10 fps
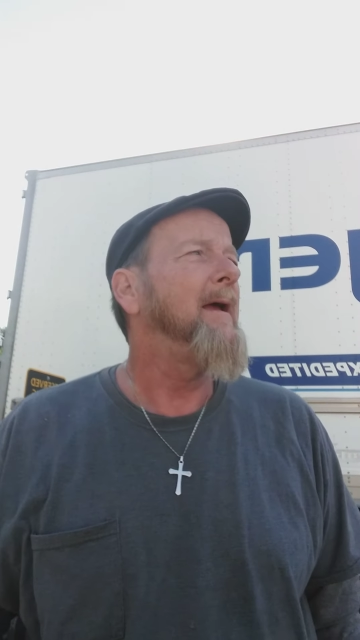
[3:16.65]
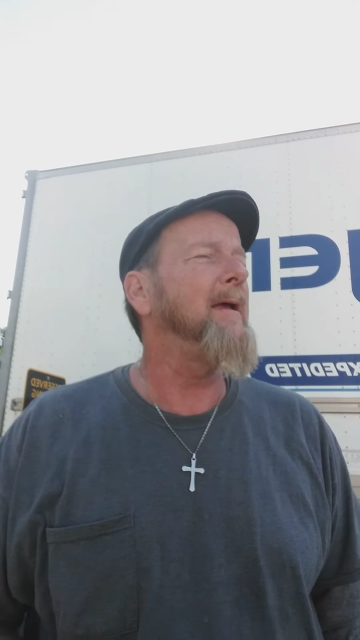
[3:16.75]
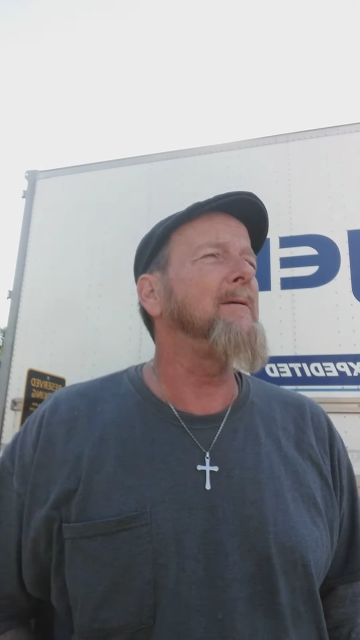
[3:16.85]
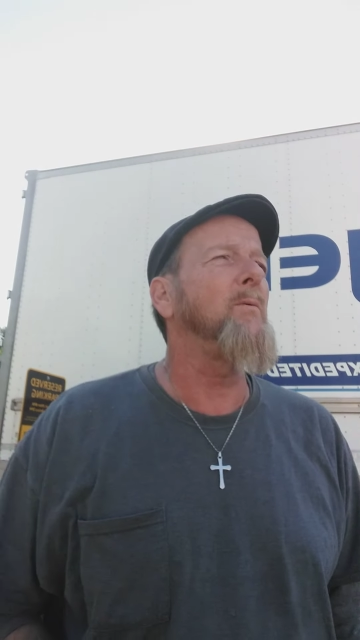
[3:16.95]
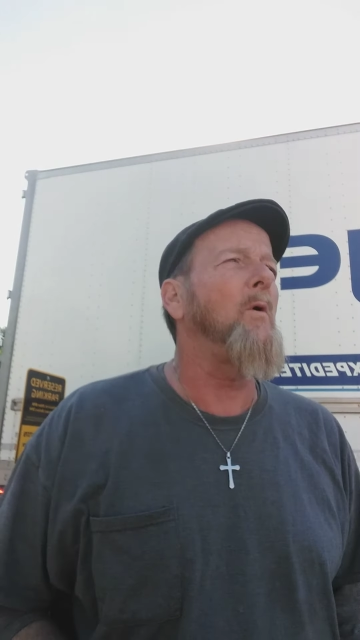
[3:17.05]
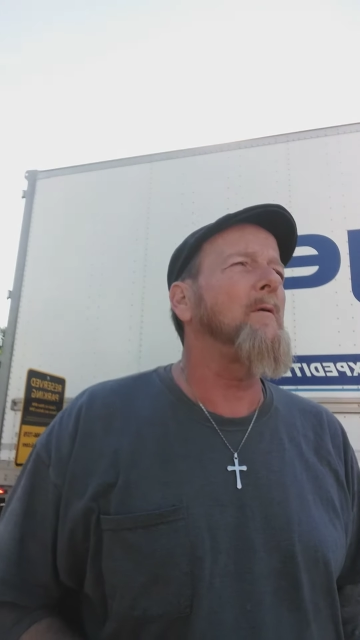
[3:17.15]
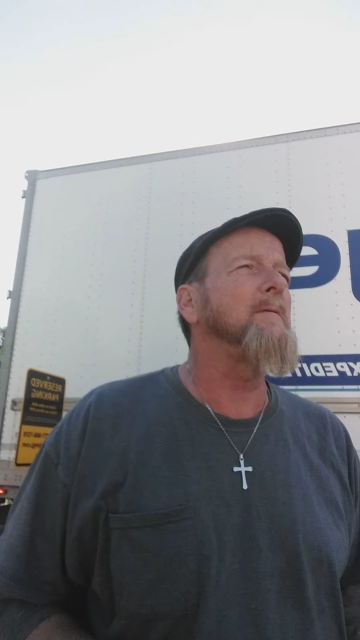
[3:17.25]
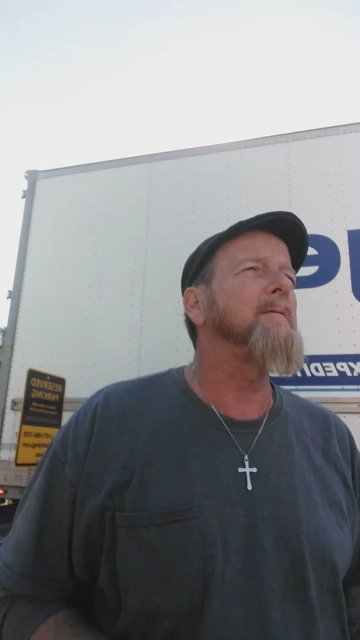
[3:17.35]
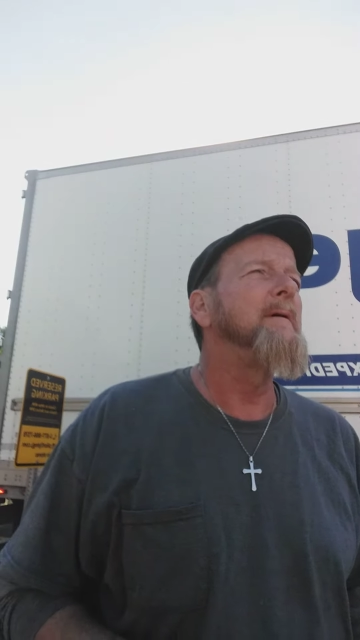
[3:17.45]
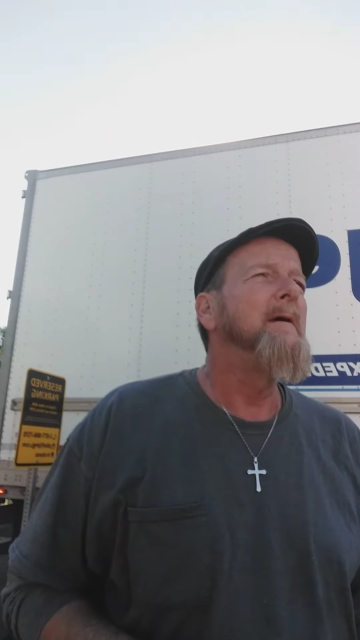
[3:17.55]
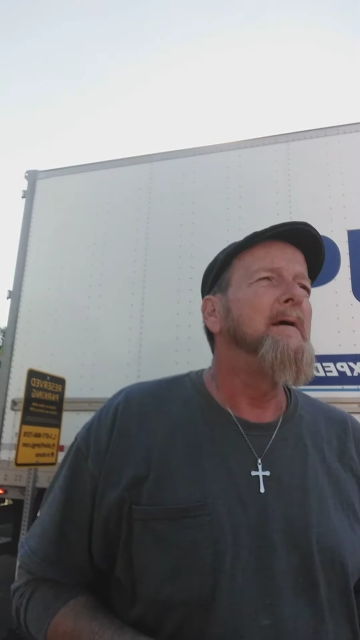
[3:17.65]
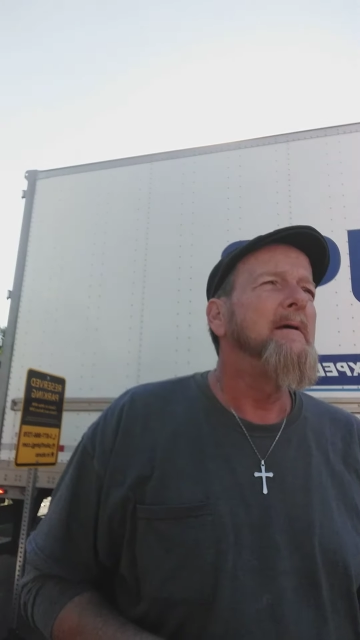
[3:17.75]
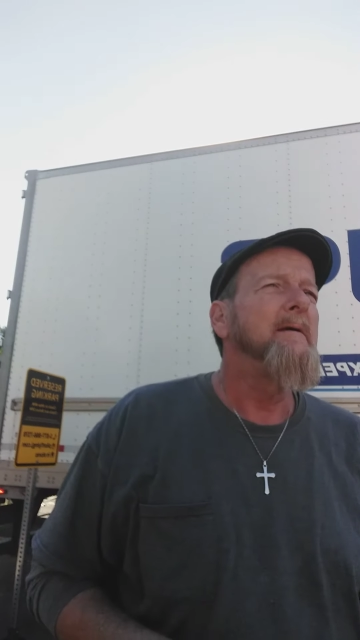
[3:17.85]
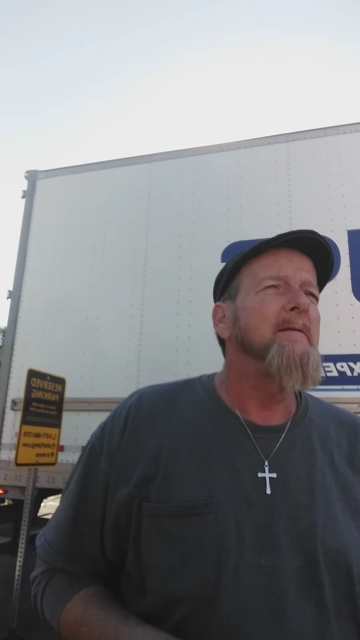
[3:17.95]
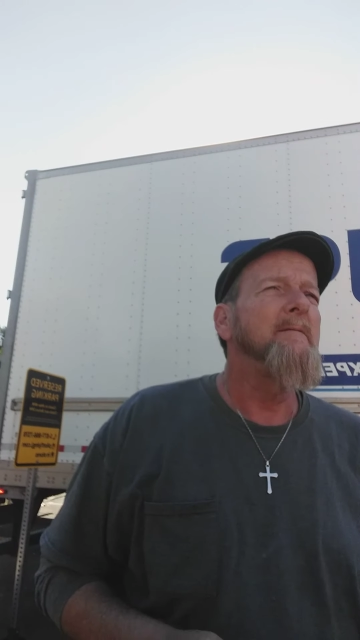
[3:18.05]
He's wanting
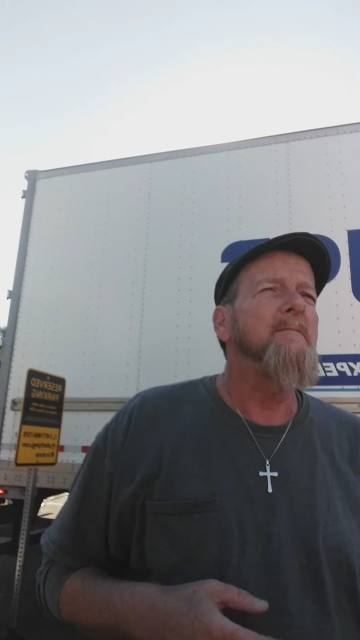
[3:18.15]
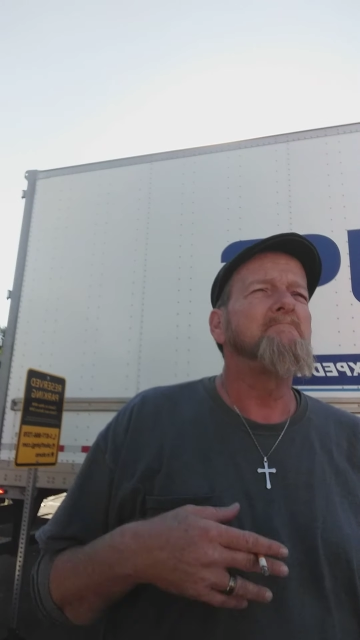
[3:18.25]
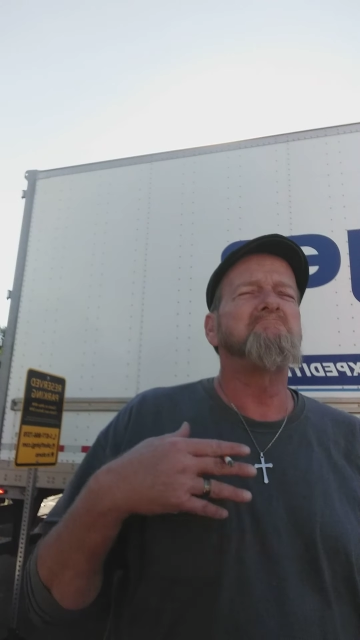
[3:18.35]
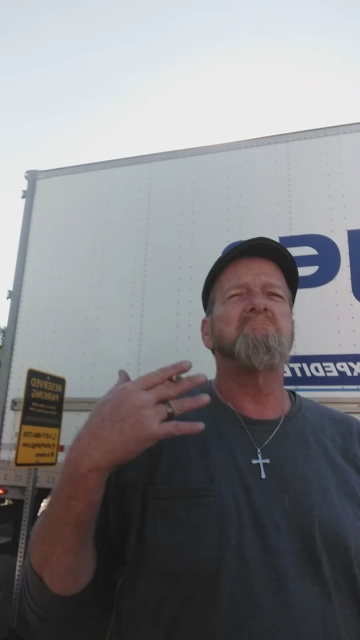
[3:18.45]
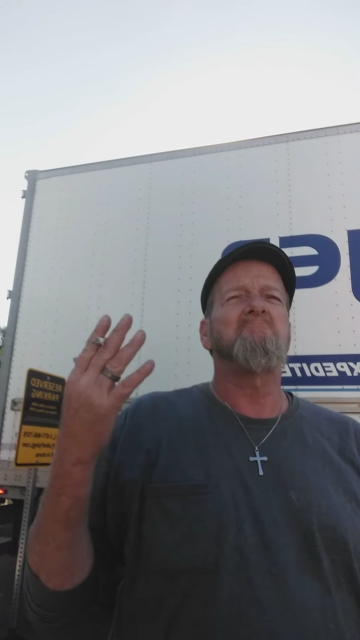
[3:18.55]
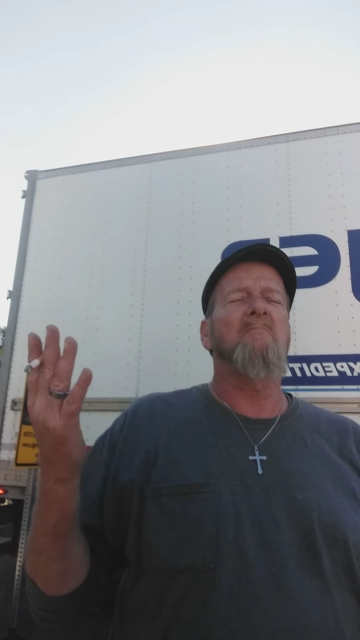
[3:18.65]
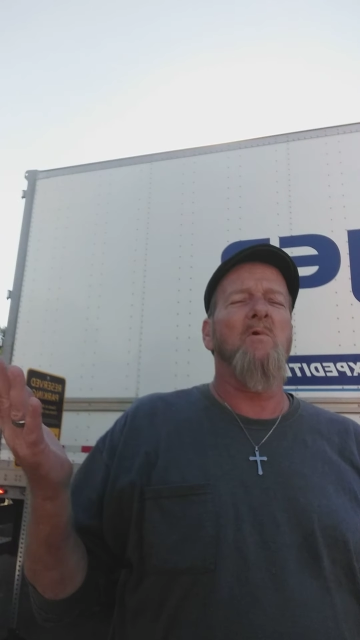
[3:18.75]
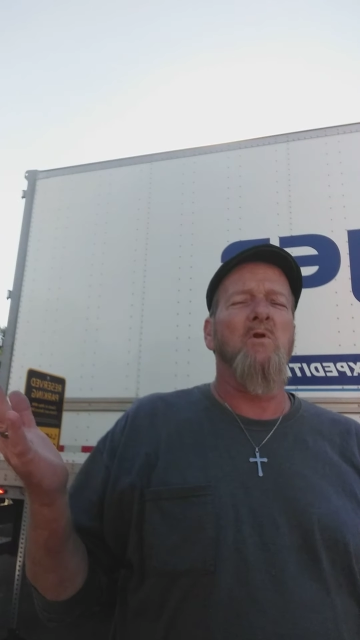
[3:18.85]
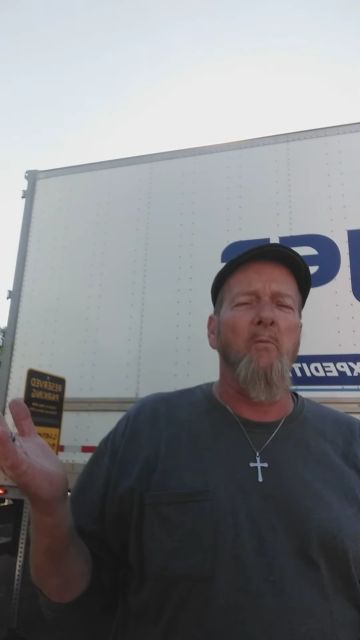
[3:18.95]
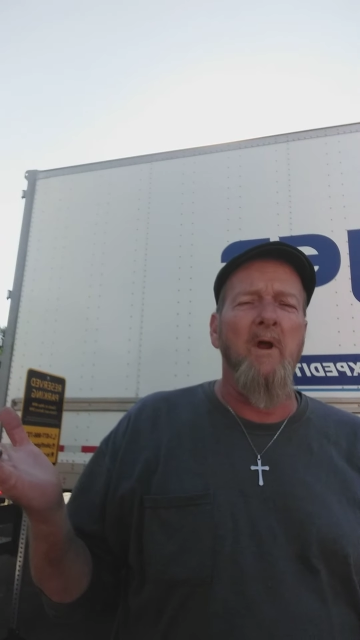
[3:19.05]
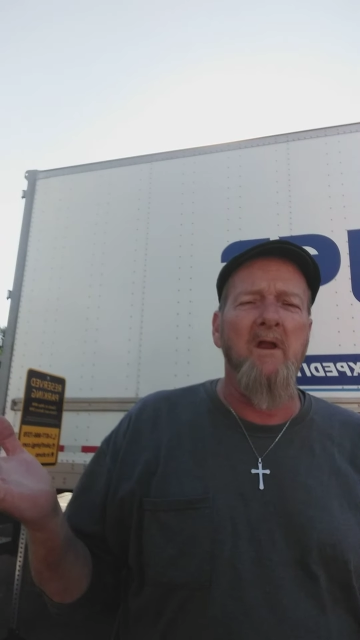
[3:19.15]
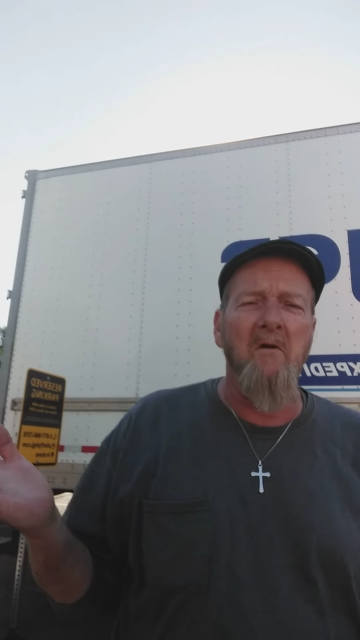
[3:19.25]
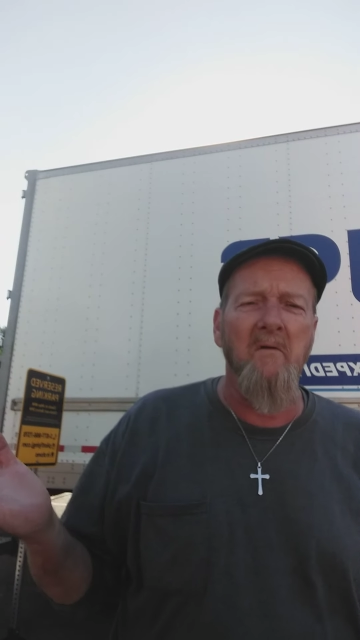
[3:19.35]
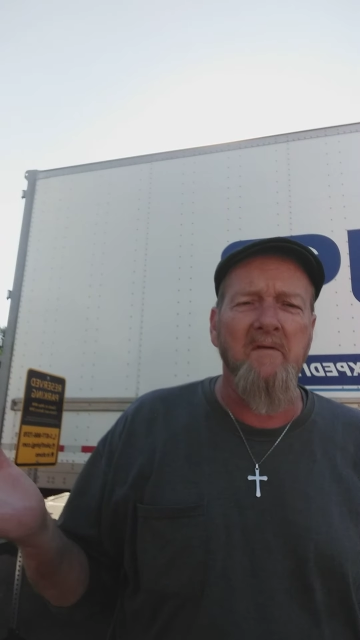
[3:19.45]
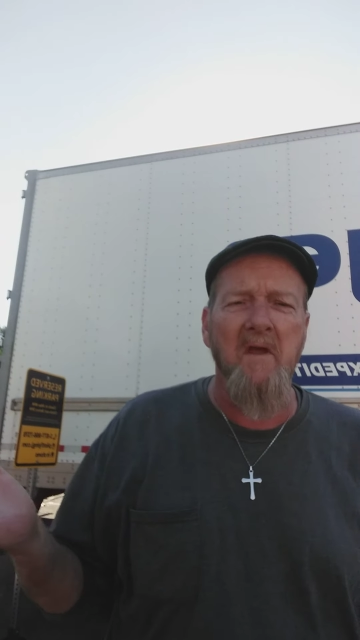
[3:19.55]
to
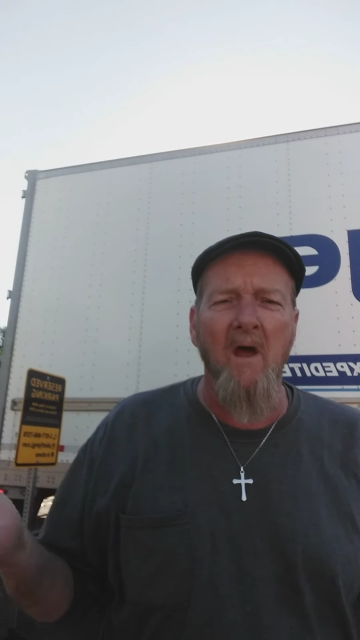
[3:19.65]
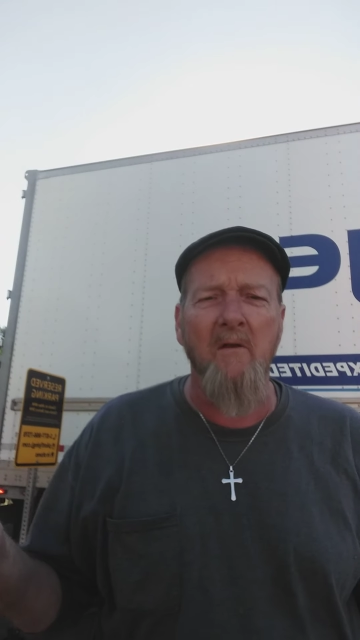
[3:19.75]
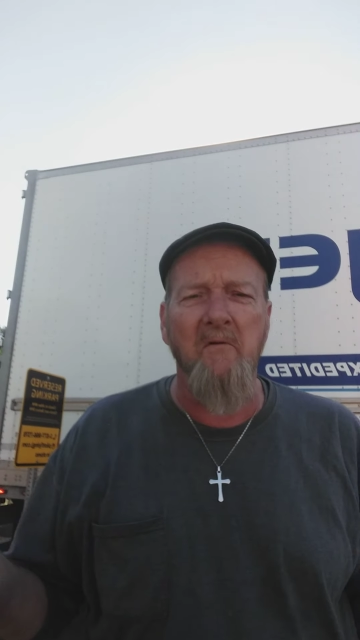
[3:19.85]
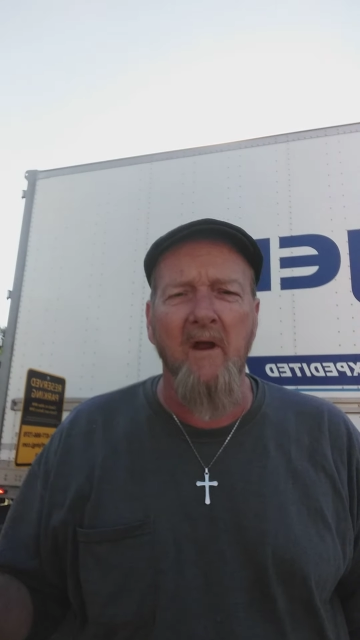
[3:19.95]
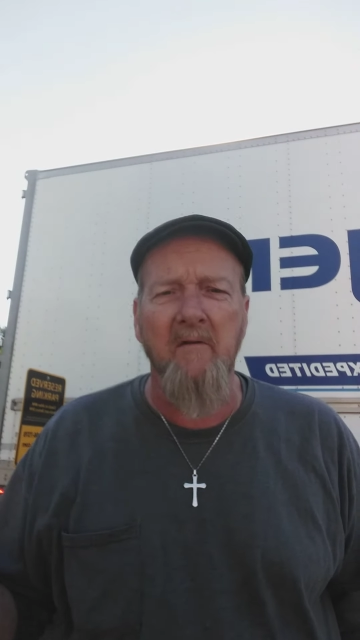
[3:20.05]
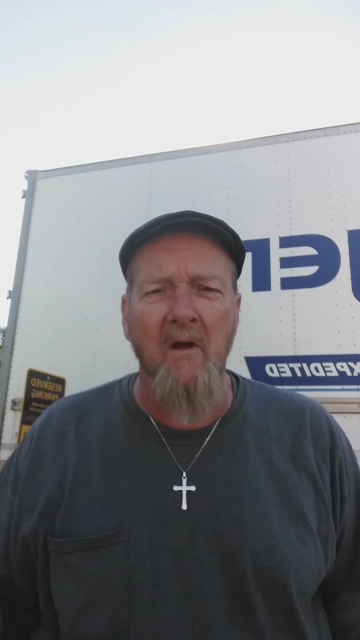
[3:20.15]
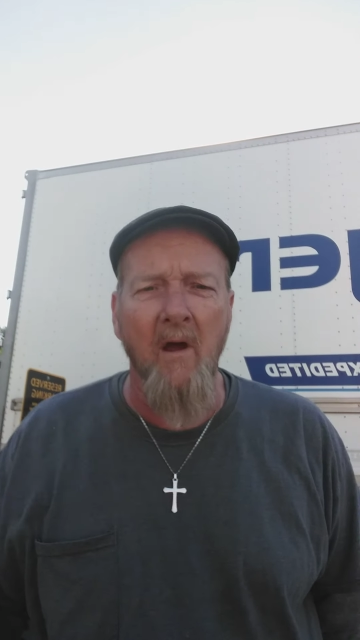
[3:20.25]
redo his contract.